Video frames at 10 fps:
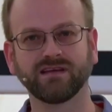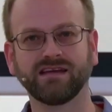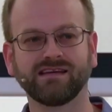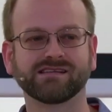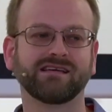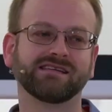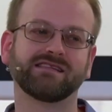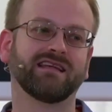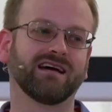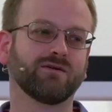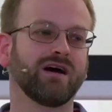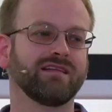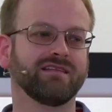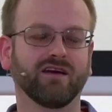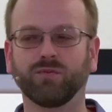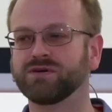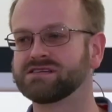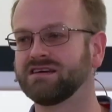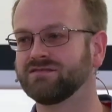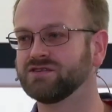Isn't that quite the
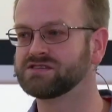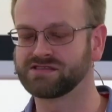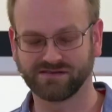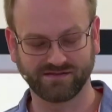opposite of us